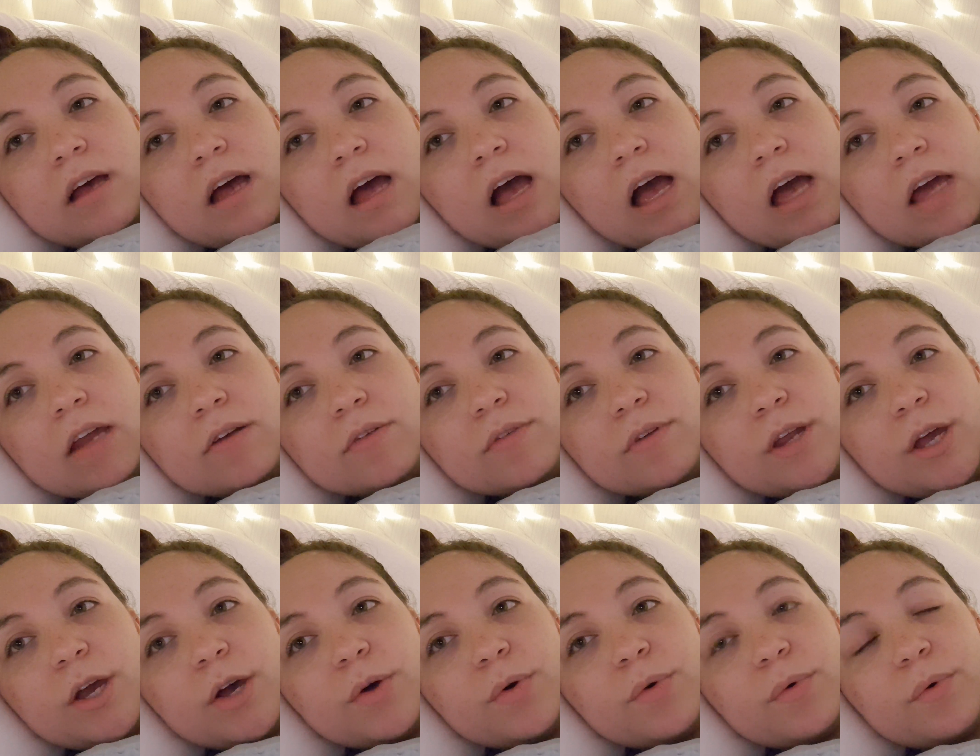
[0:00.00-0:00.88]
I don't
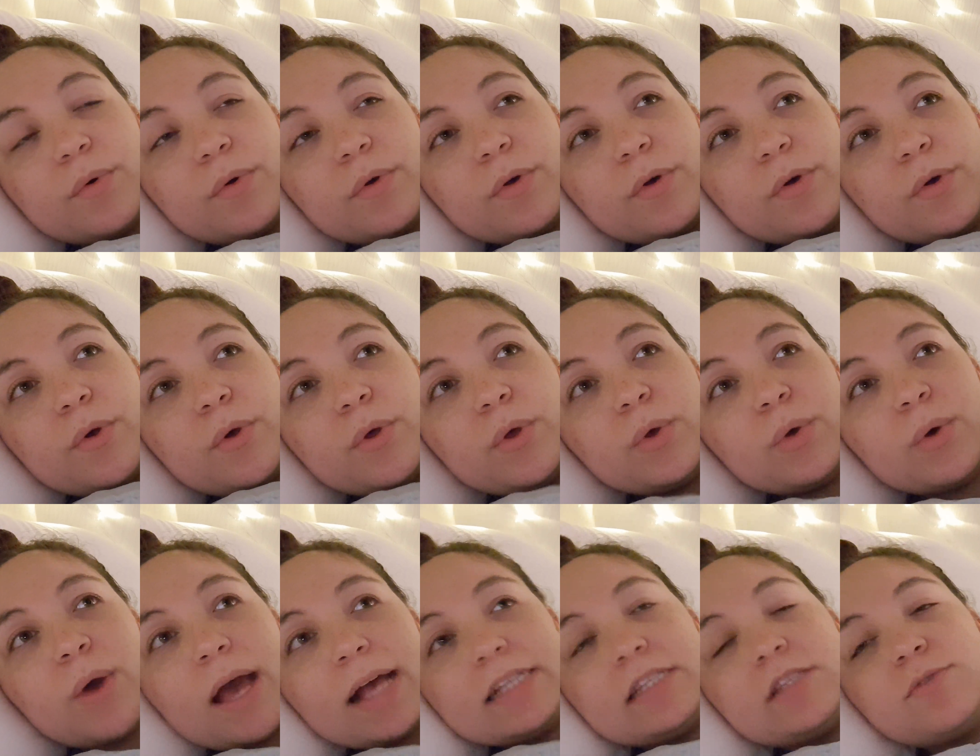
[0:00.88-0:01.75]
know who
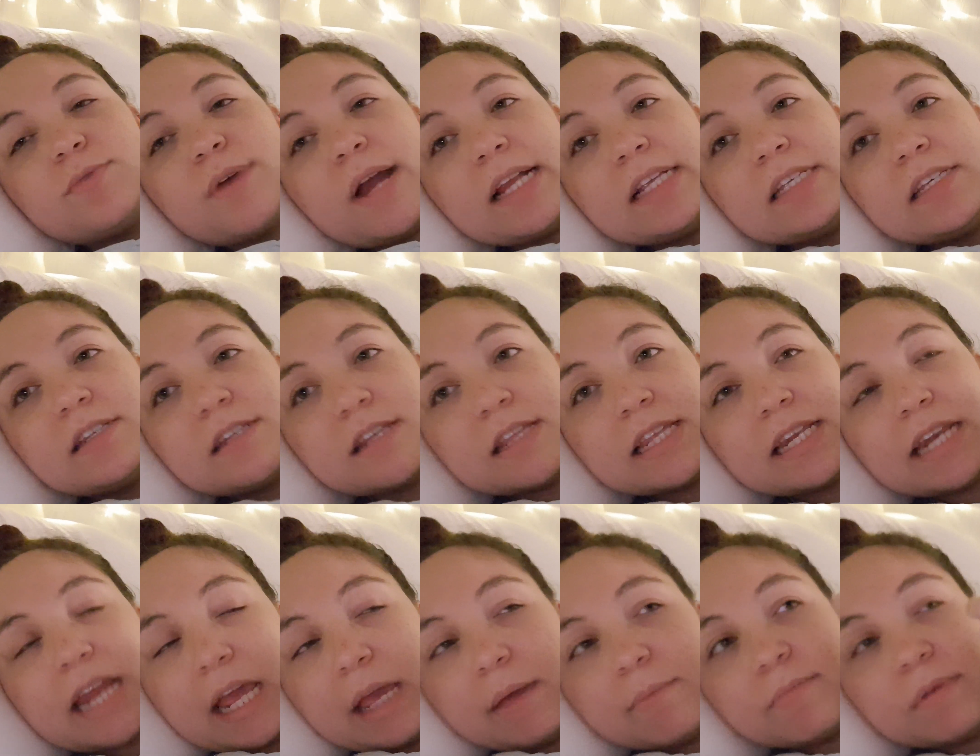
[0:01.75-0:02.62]
has the rights to the
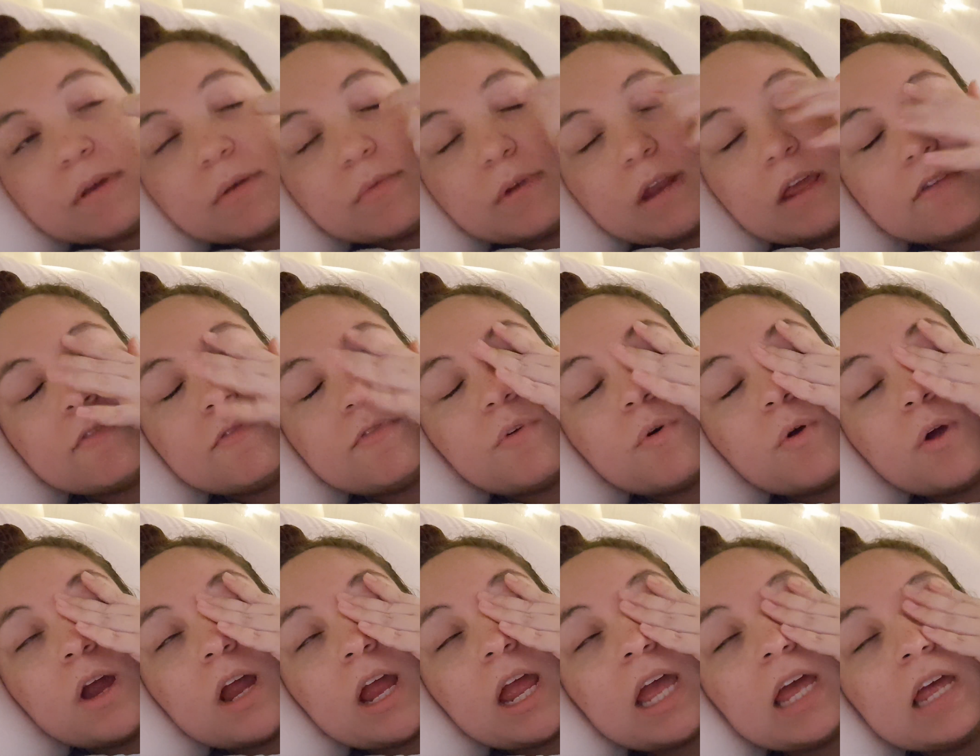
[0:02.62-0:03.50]
name
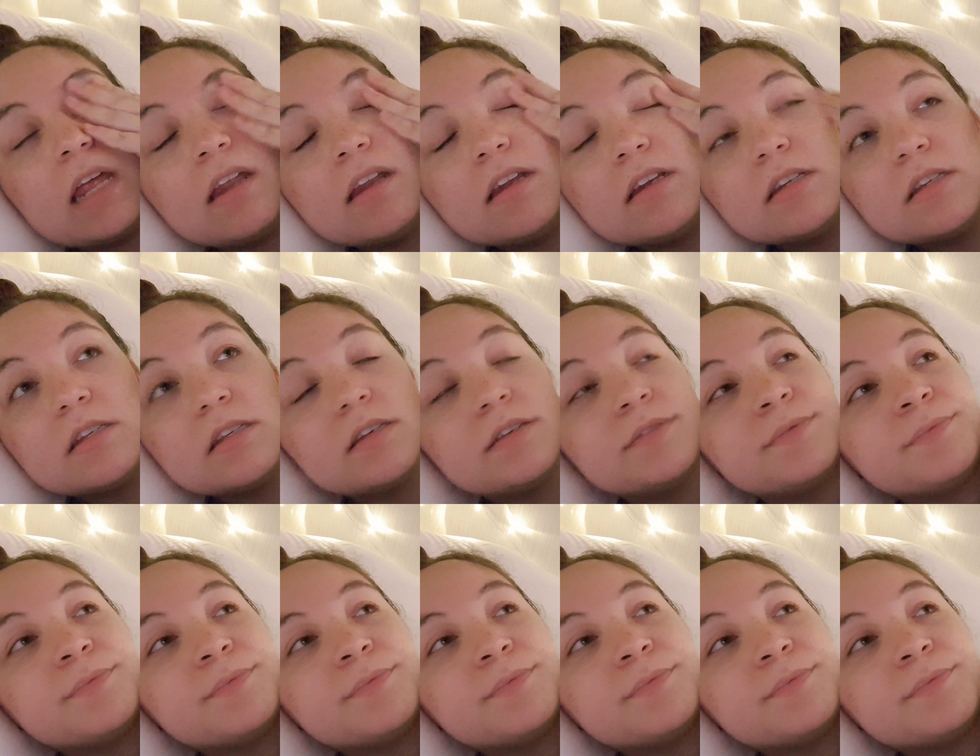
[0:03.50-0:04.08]
B1A4, and